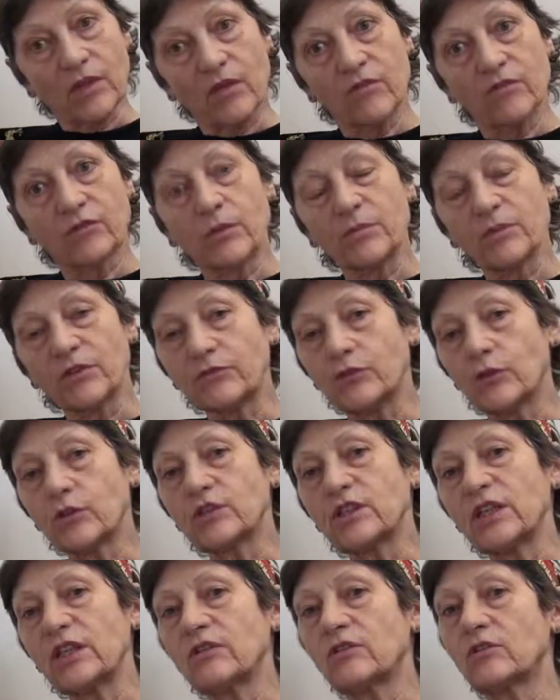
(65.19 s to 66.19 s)
from the
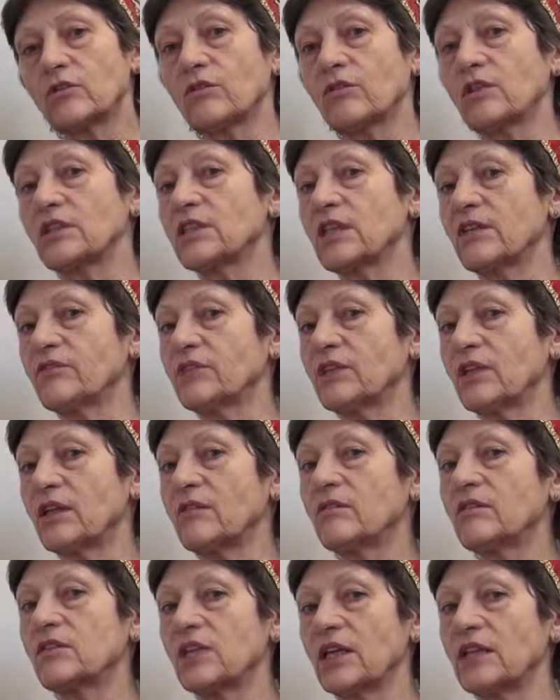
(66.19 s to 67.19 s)
14th to the
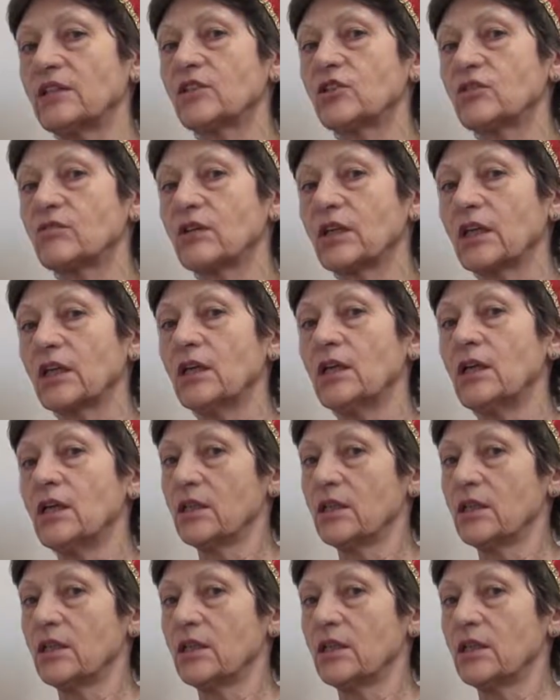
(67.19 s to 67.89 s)
17th century,